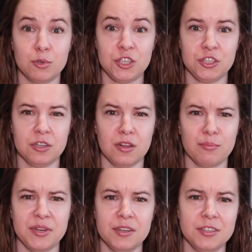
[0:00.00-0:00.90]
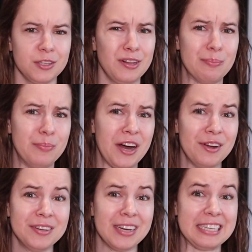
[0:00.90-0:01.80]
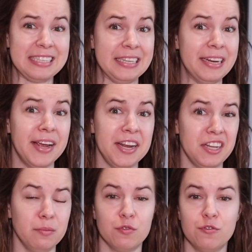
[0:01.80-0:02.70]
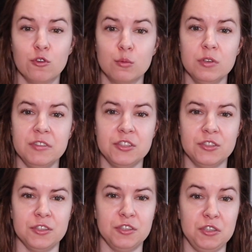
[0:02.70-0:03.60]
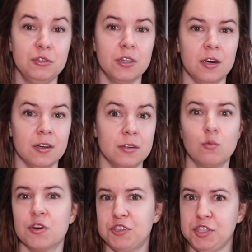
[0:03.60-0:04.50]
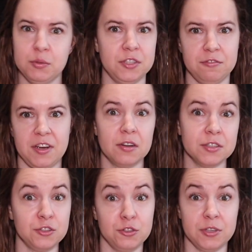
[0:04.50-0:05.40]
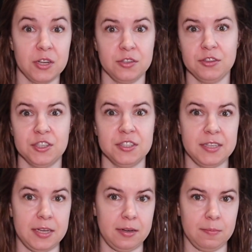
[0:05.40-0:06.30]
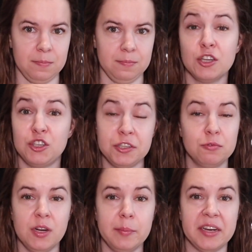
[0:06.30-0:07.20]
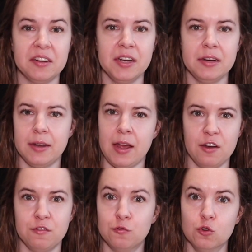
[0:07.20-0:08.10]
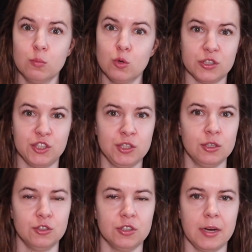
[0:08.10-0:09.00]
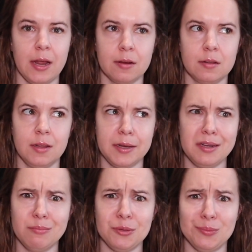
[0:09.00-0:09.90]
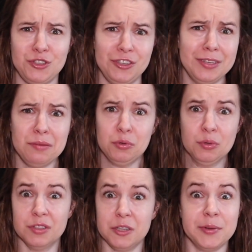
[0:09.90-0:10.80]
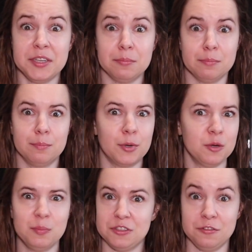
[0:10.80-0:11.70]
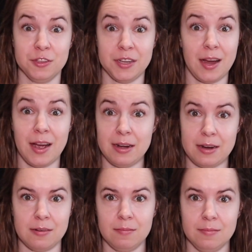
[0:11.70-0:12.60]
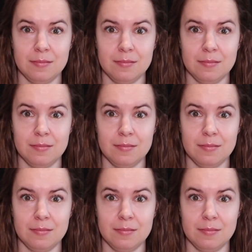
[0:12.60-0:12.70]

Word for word: British Columbia until about 1980 before moving to the Yukon, where she was found in 2013. She'd remarried and had 4 more children and claimed she'd never really been purposefully hiding.